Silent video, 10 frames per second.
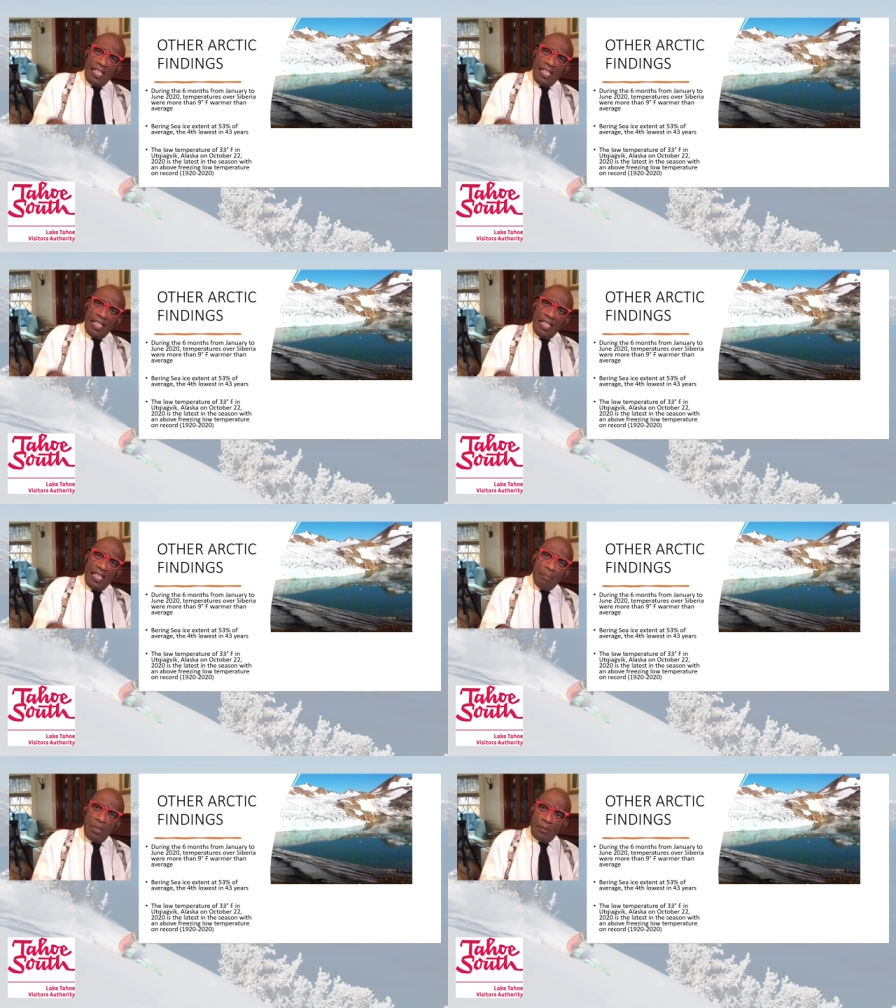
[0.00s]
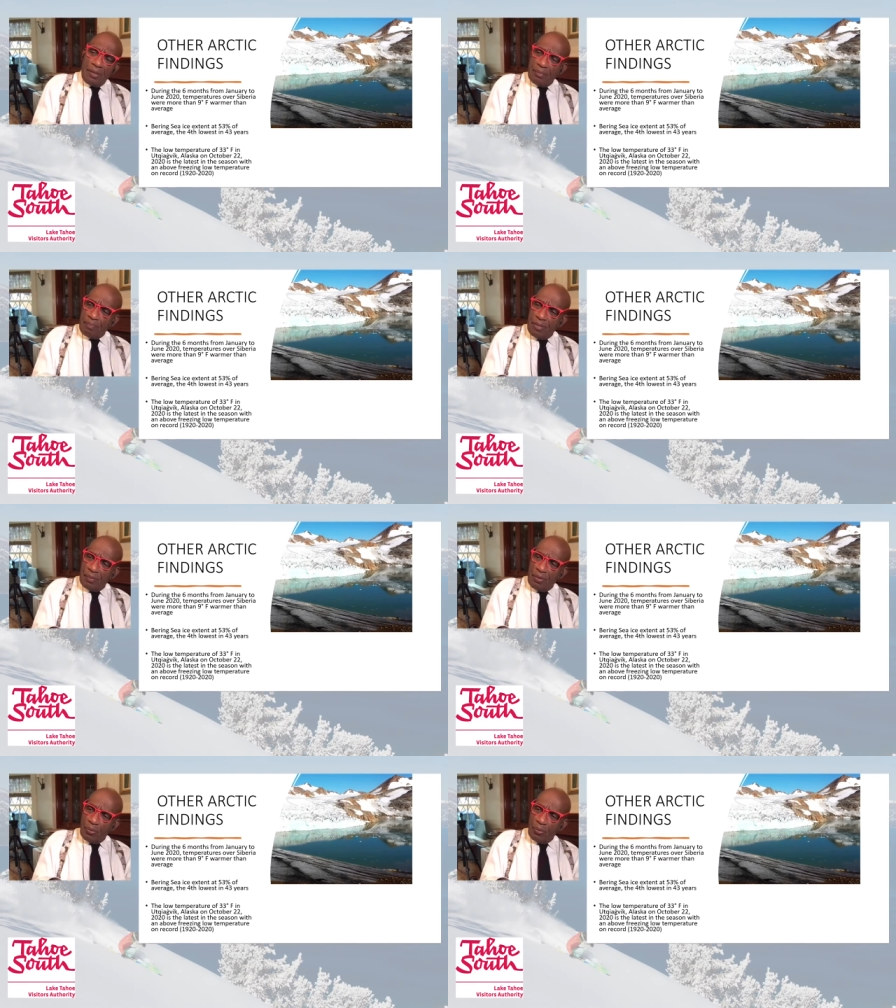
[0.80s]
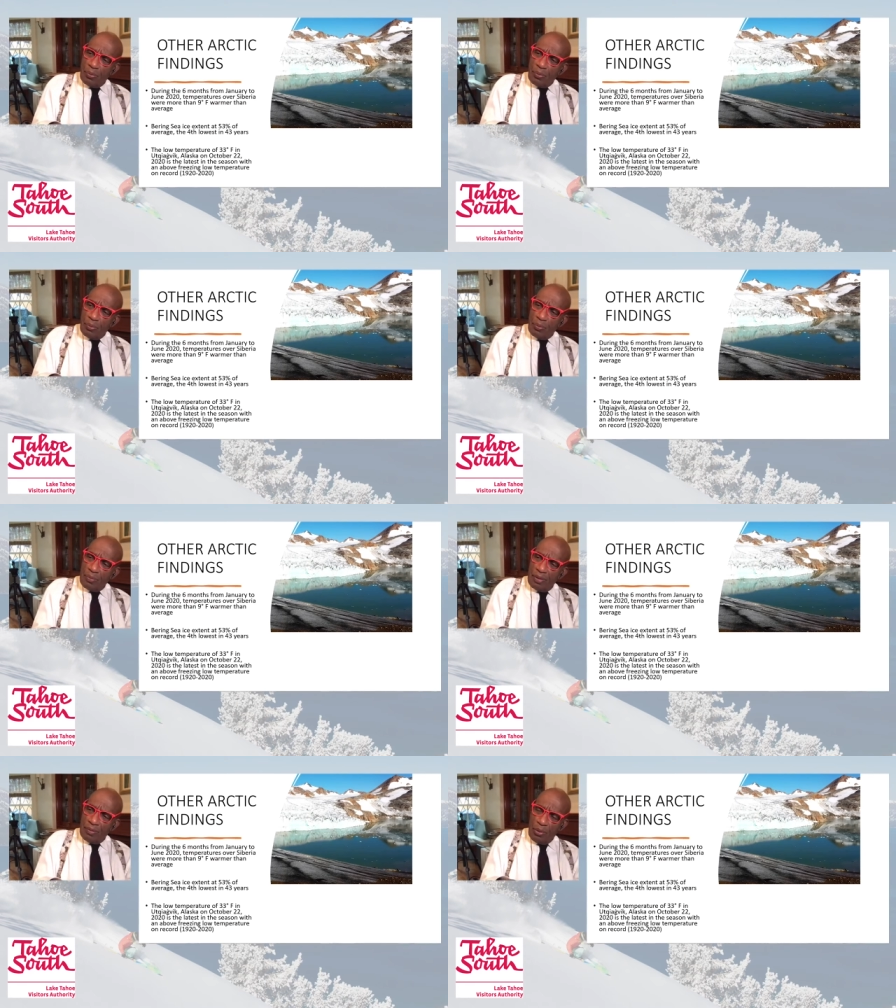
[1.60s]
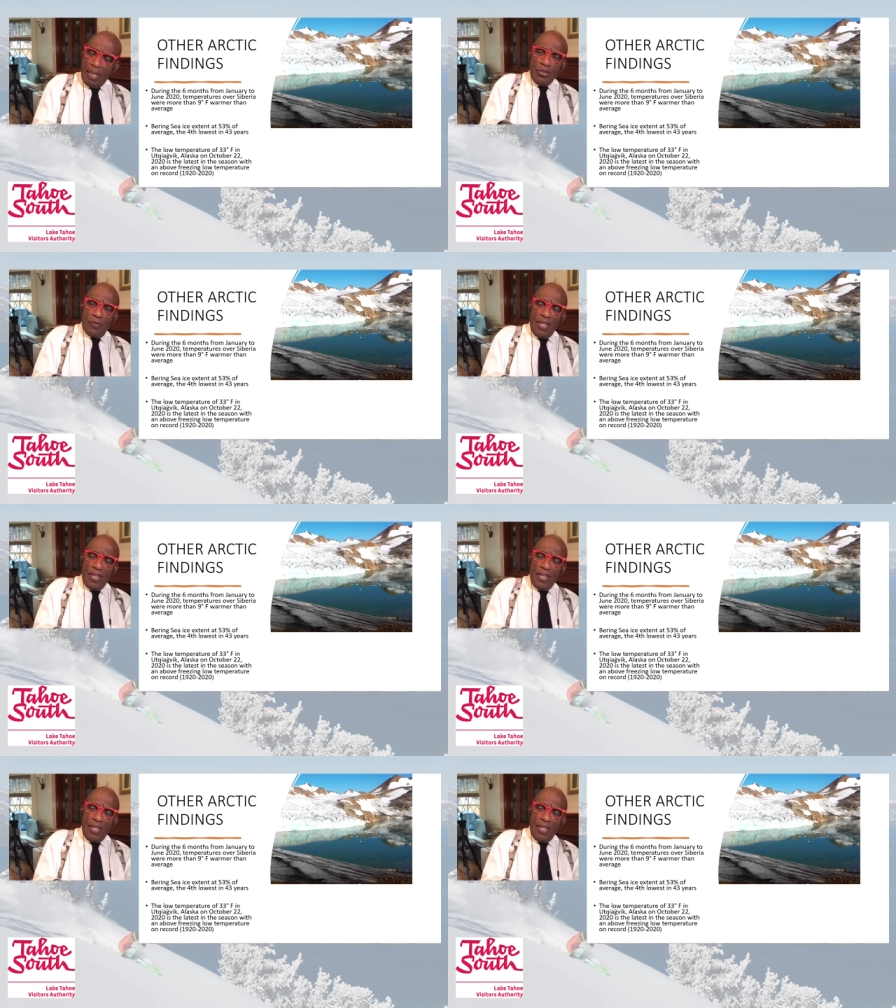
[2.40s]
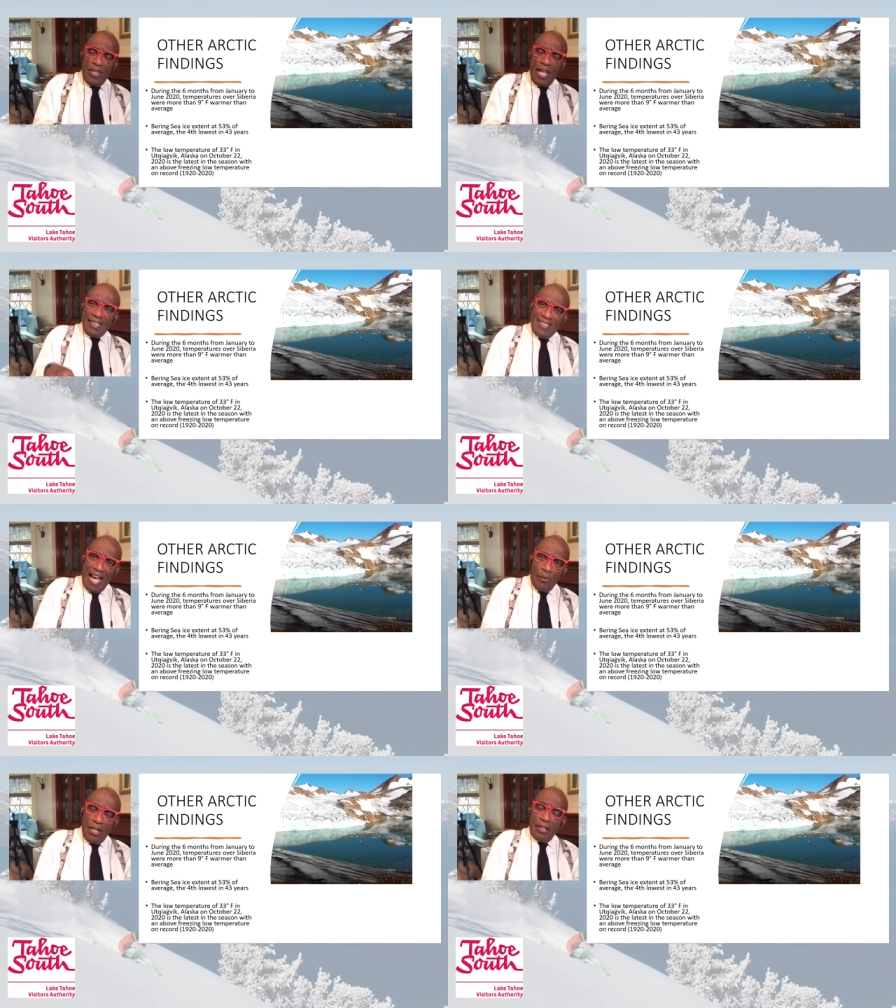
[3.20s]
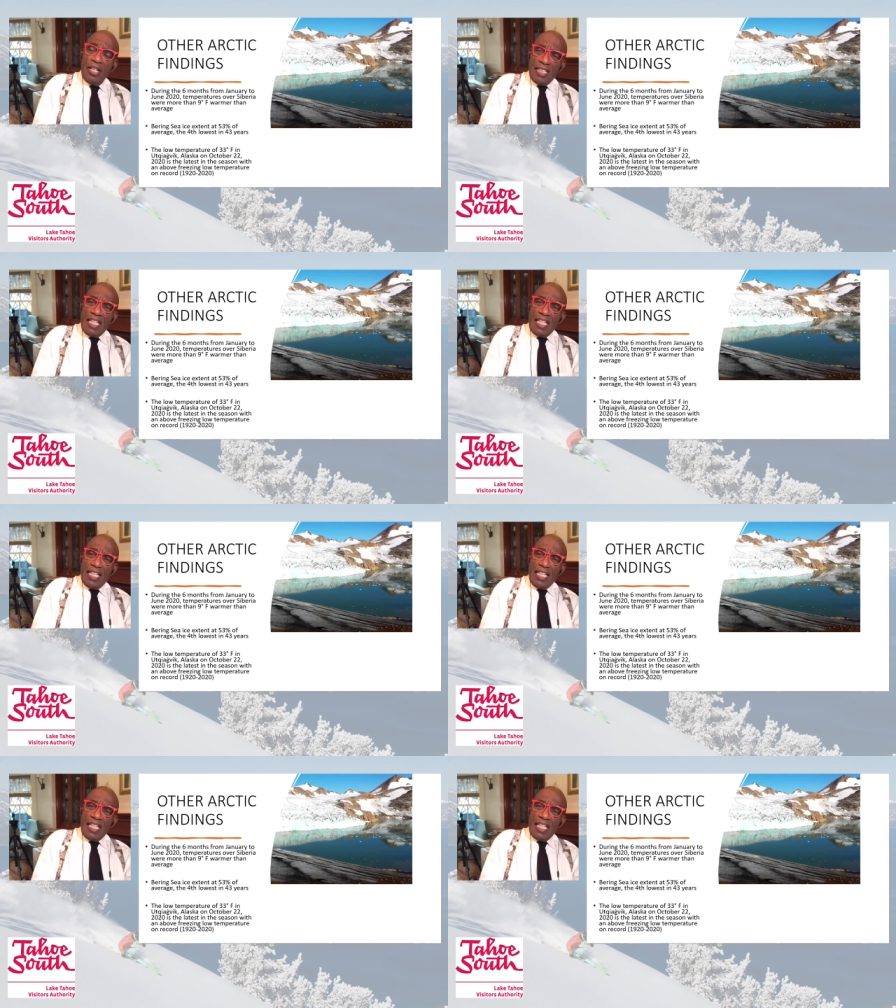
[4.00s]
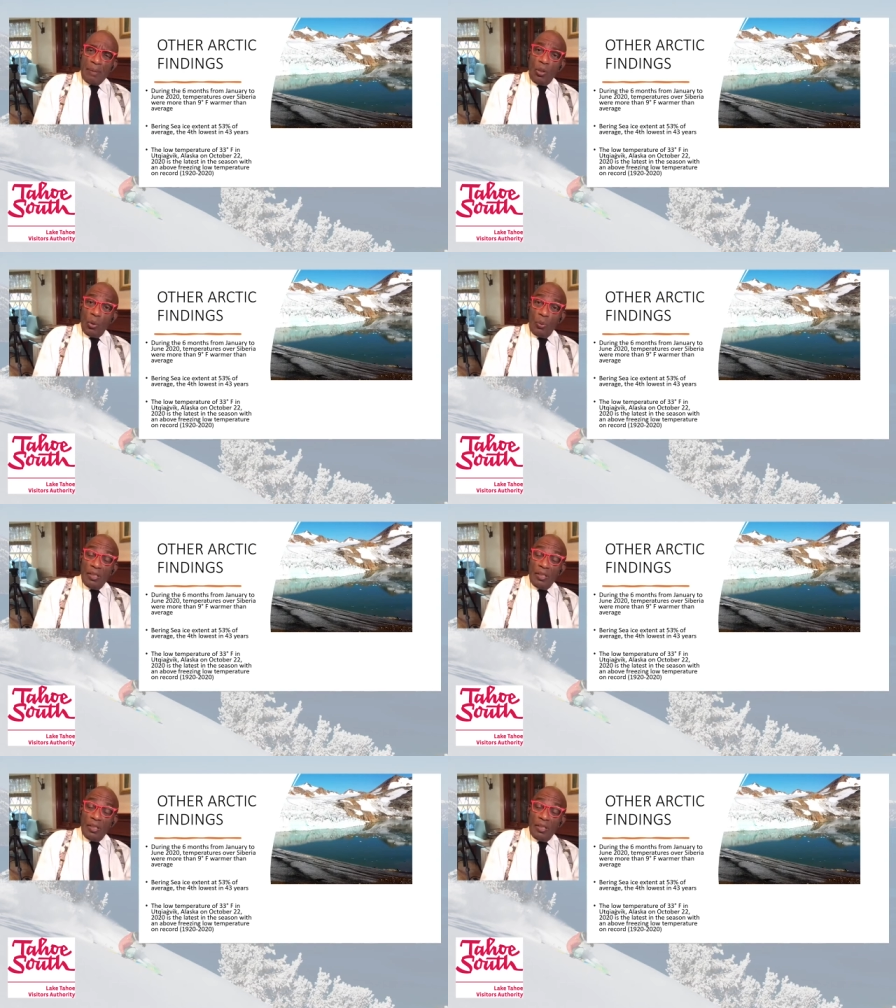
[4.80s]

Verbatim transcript: They keep the, the, the, the remains of that down there to keep it cold.